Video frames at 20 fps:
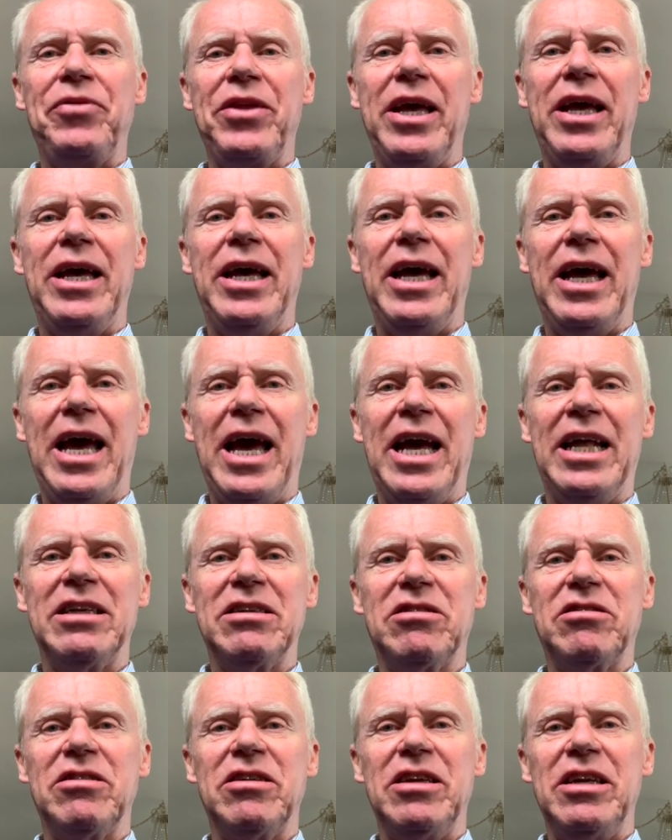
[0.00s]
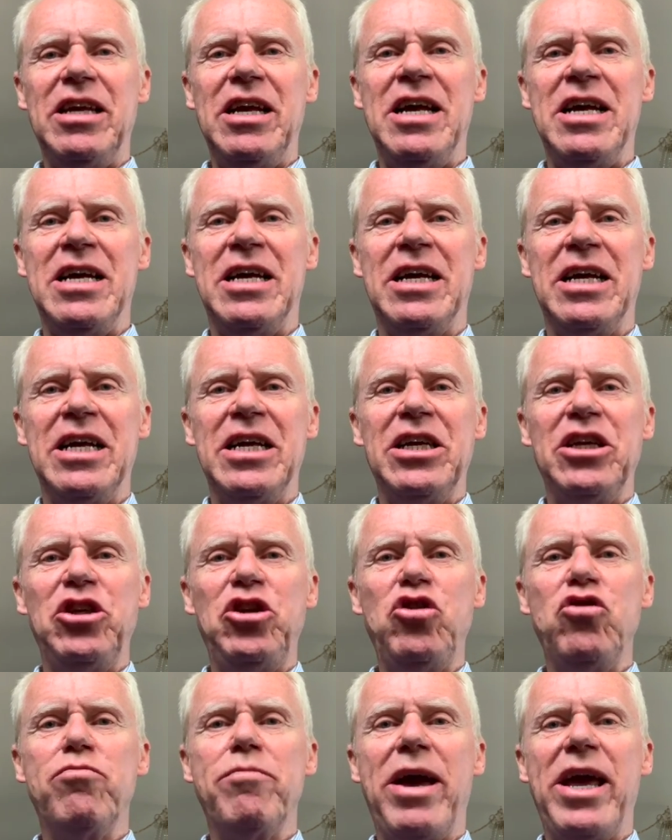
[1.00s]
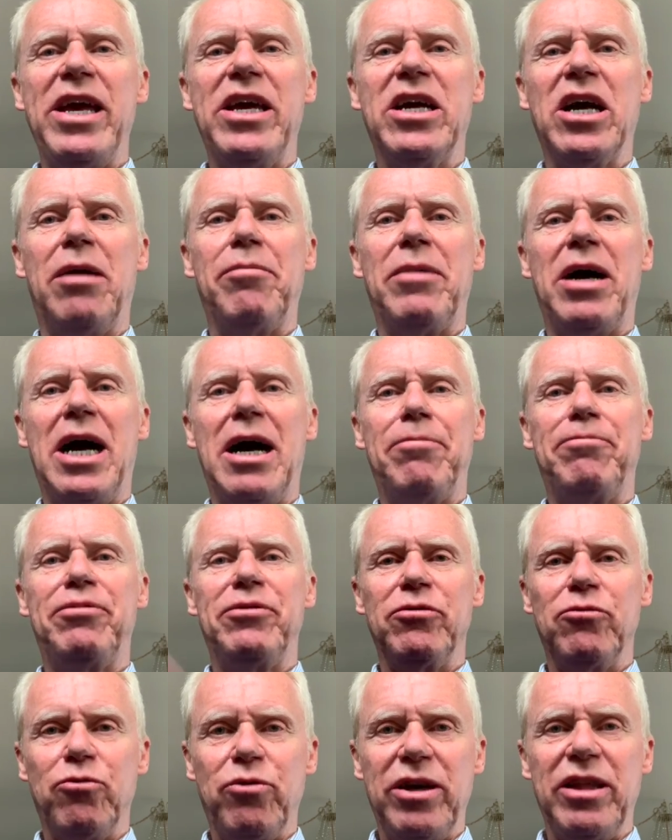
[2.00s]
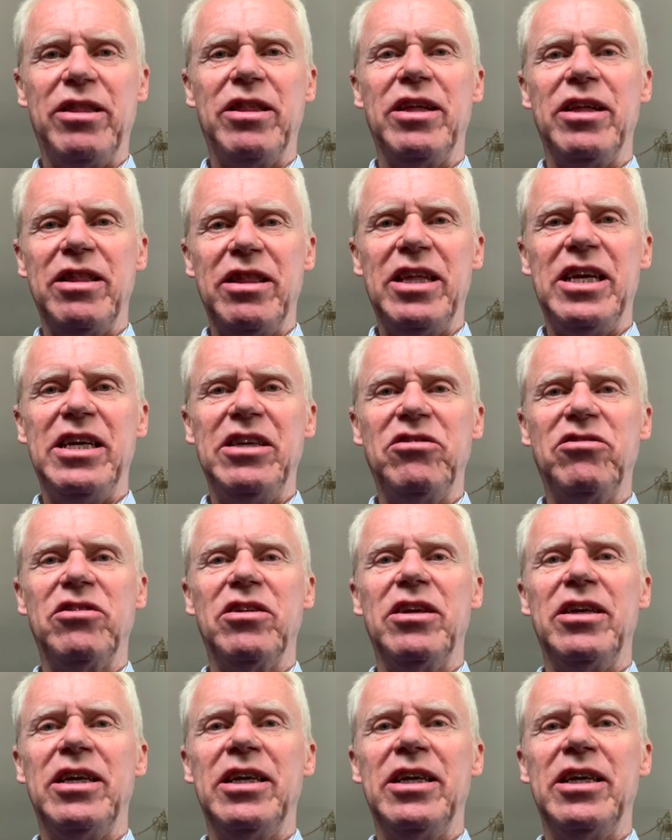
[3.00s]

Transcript: And you may come up with these